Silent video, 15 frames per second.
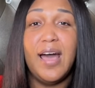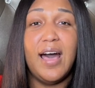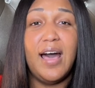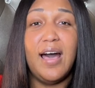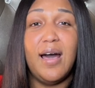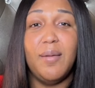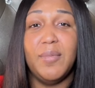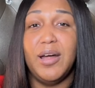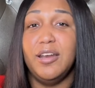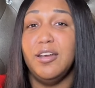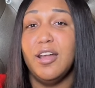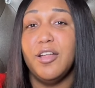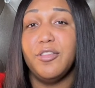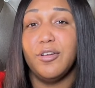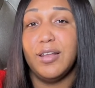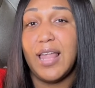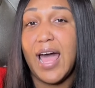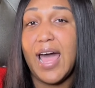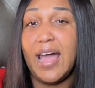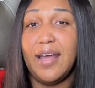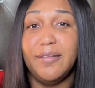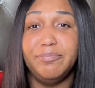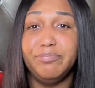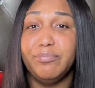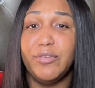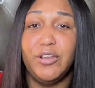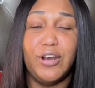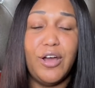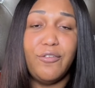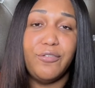another line,
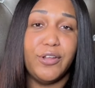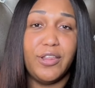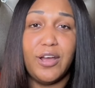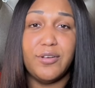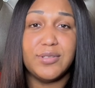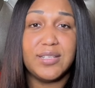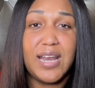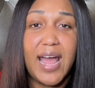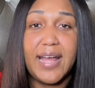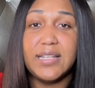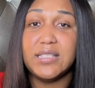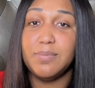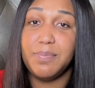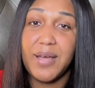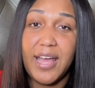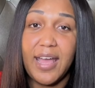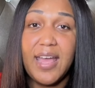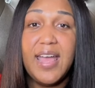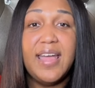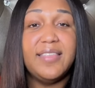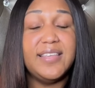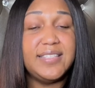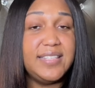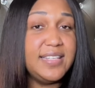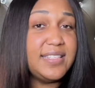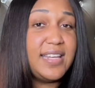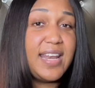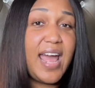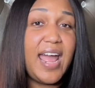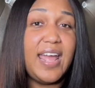you know, for those nights. But this is
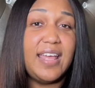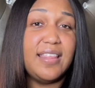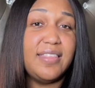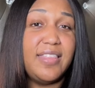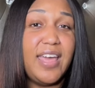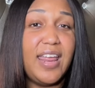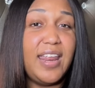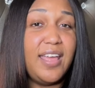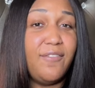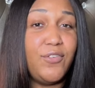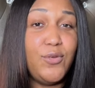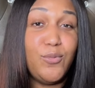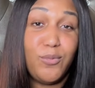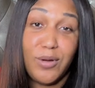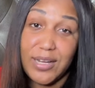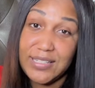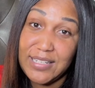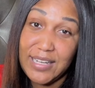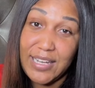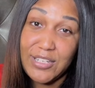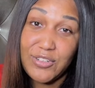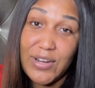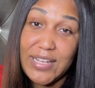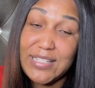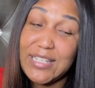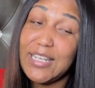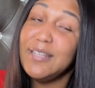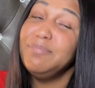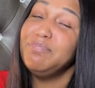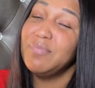a night that if you want to get
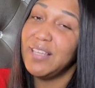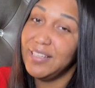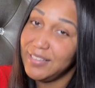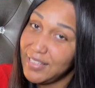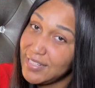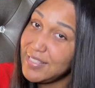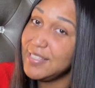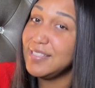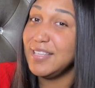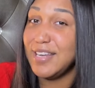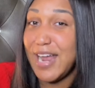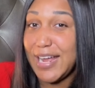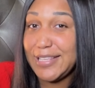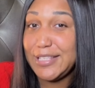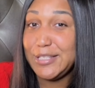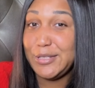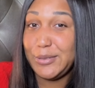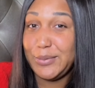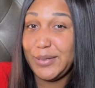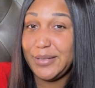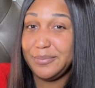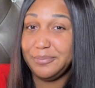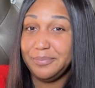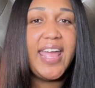dressy, this is the night to do it.